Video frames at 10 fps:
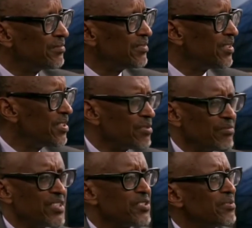The rest of
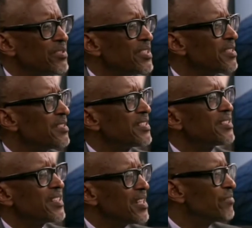the stories
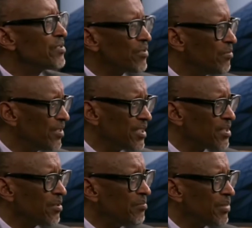just comes from this
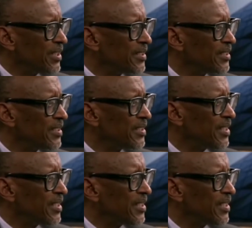complex.